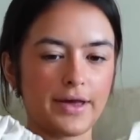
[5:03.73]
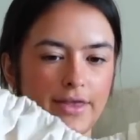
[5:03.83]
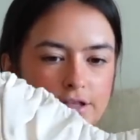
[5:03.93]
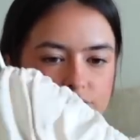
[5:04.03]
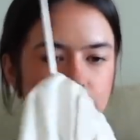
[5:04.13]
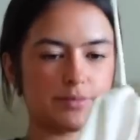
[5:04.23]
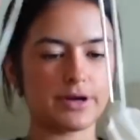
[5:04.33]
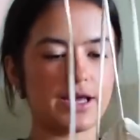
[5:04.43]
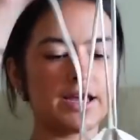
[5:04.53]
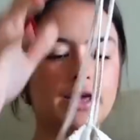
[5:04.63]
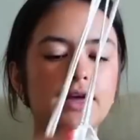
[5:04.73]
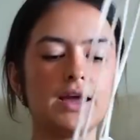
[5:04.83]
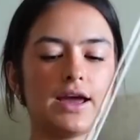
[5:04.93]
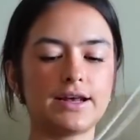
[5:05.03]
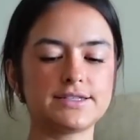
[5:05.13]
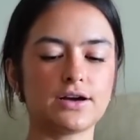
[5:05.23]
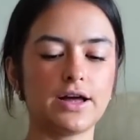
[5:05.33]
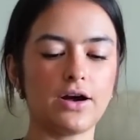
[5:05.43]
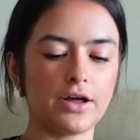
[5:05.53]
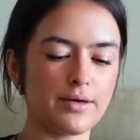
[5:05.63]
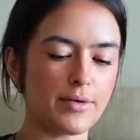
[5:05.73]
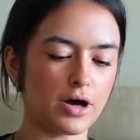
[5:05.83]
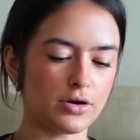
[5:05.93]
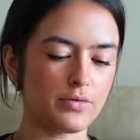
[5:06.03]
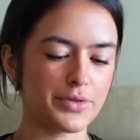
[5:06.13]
I think it's really pretty. And I saw it on the model